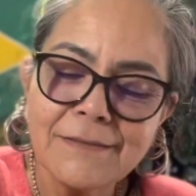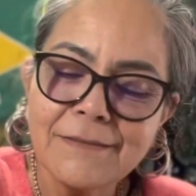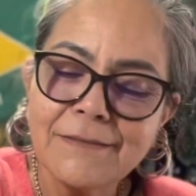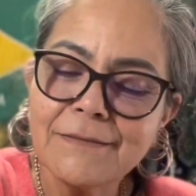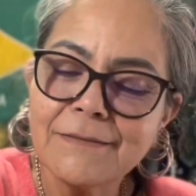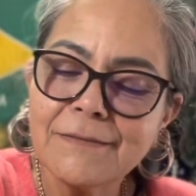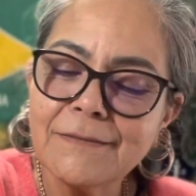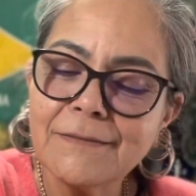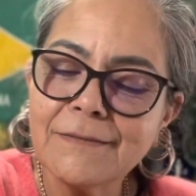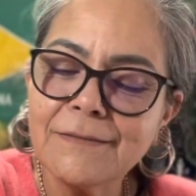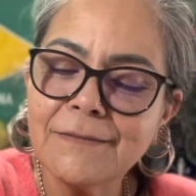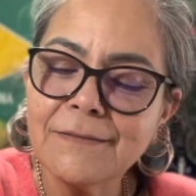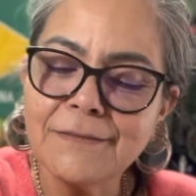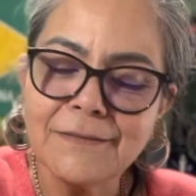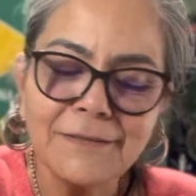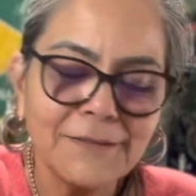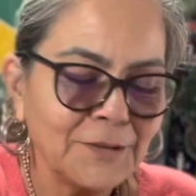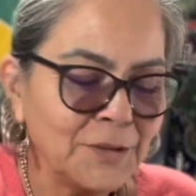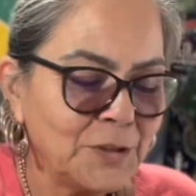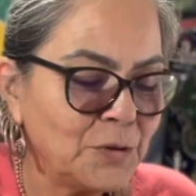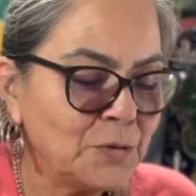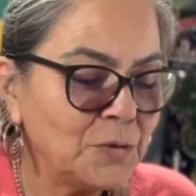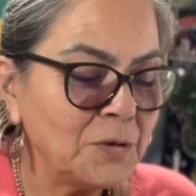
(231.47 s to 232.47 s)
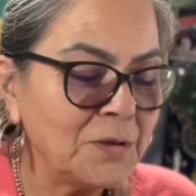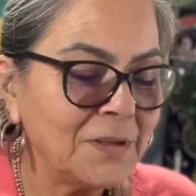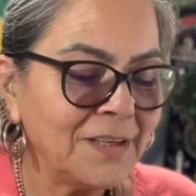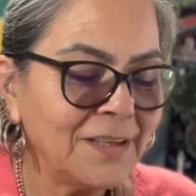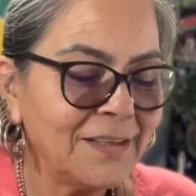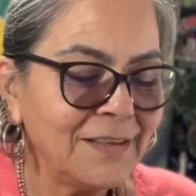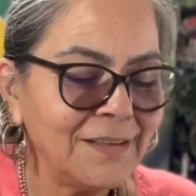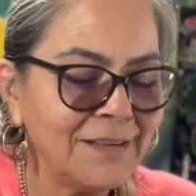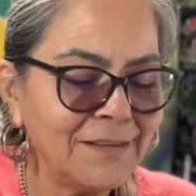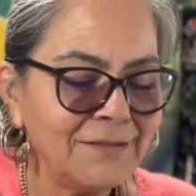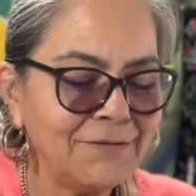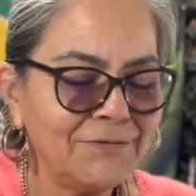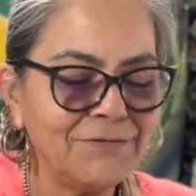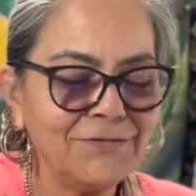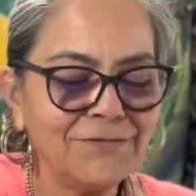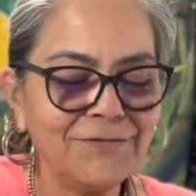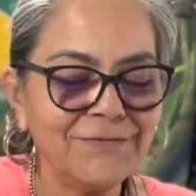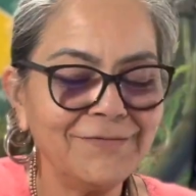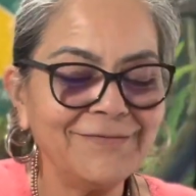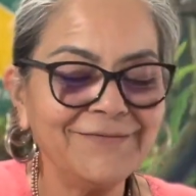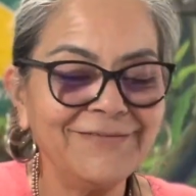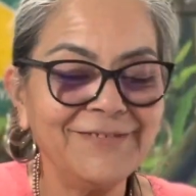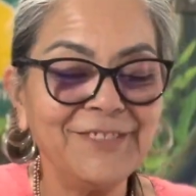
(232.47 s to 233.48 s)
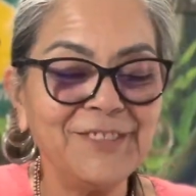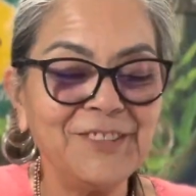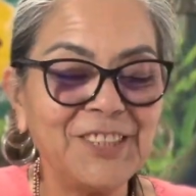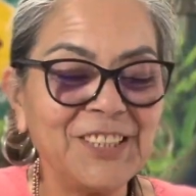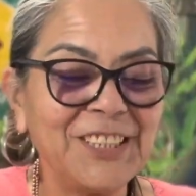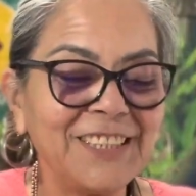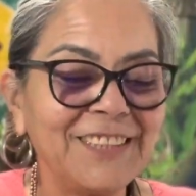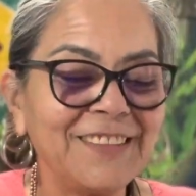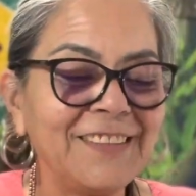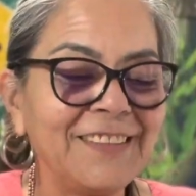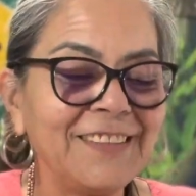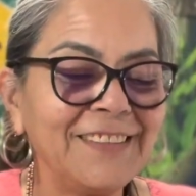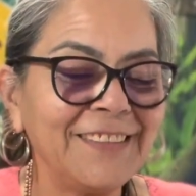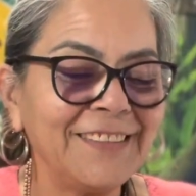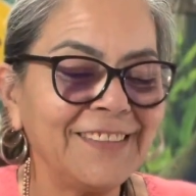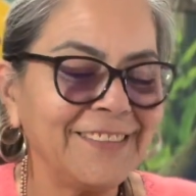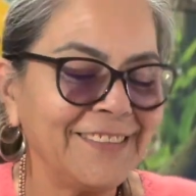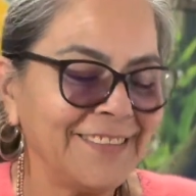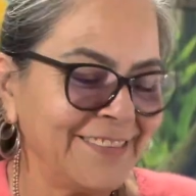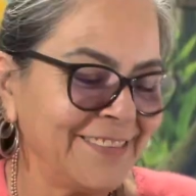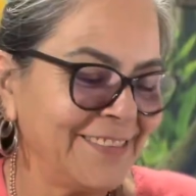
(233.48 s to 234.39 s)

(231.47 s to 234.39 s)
Oh, new love. You're chilling.